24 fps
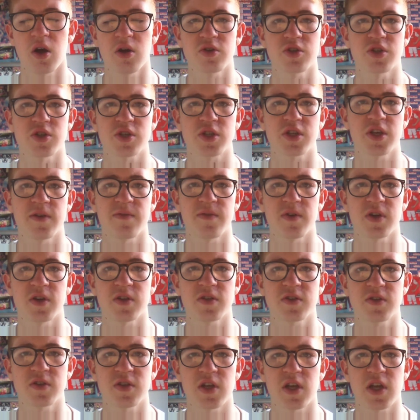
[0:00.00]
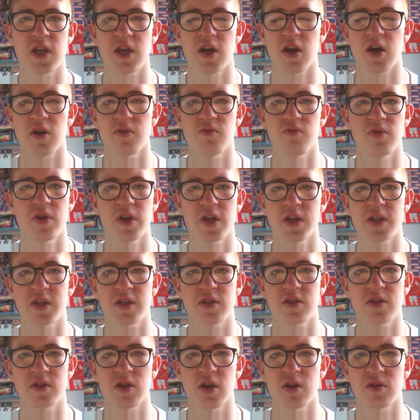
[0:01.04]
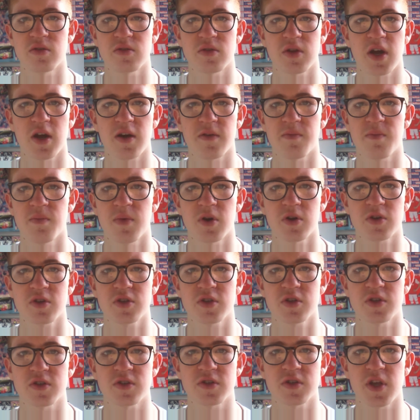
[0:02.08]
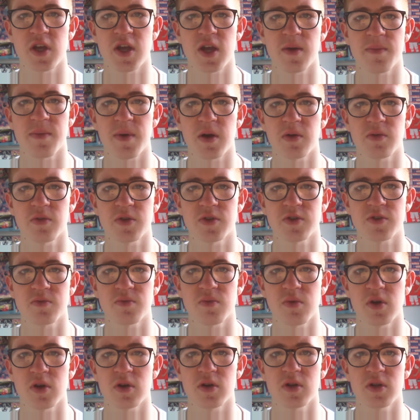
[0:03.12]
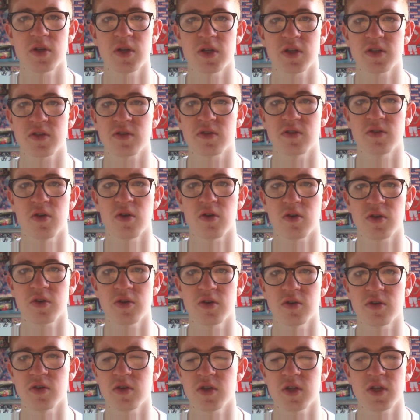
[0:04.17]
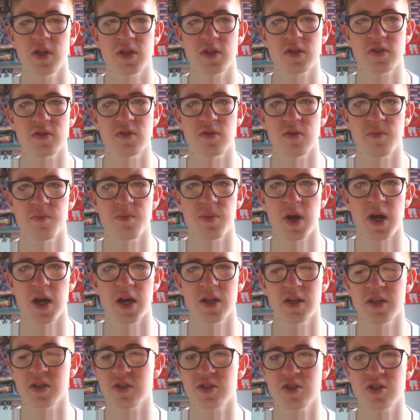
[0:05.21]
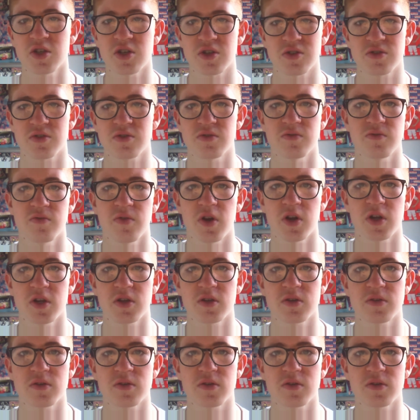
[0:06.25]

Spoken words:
just give it a C. I really don't have much to say about this one. It's not good, it's not bad, it's just alright.